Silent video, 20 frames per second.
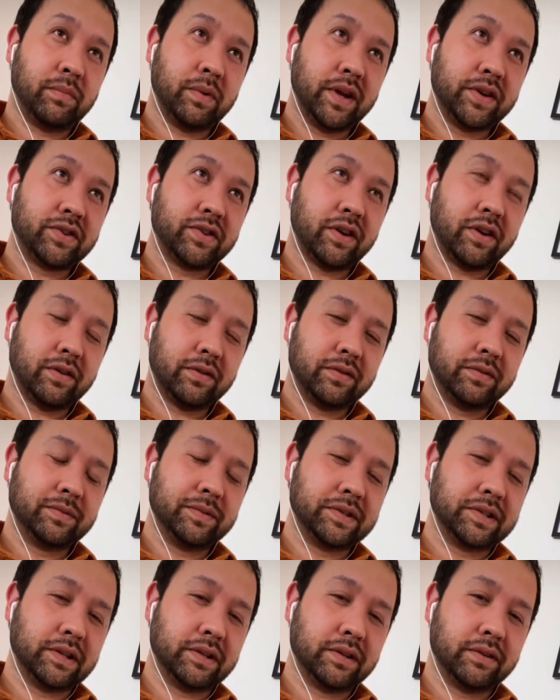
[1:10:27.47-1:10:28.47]
my
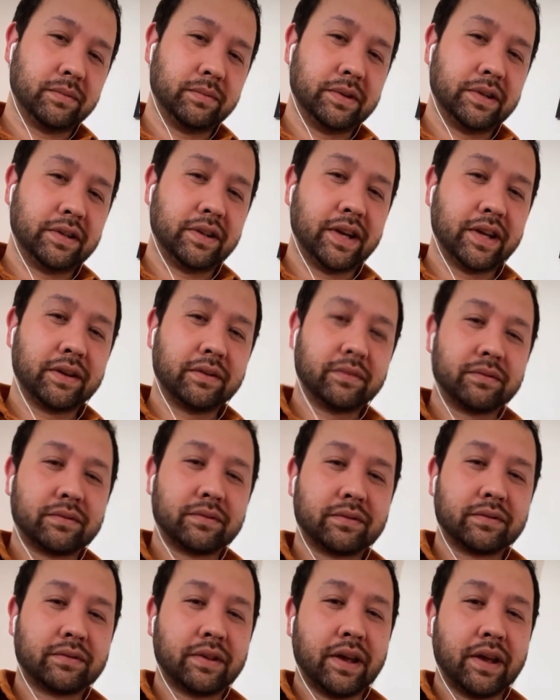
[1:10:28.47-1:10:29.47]
childhood is a little bit like
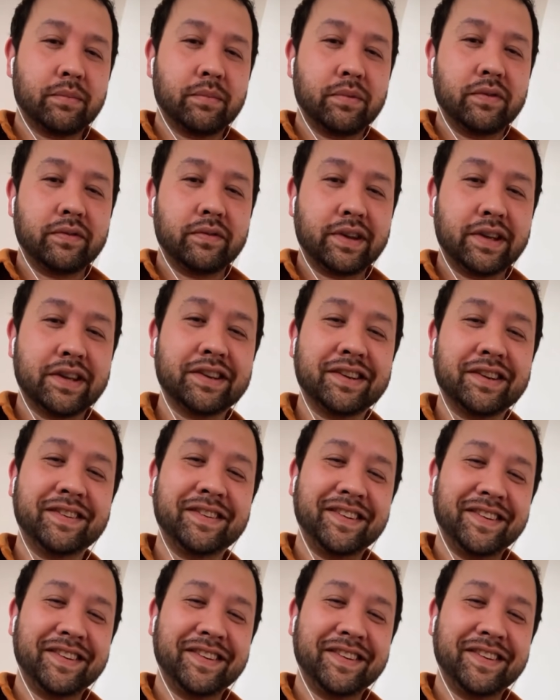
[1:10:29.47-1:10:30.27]
that movie.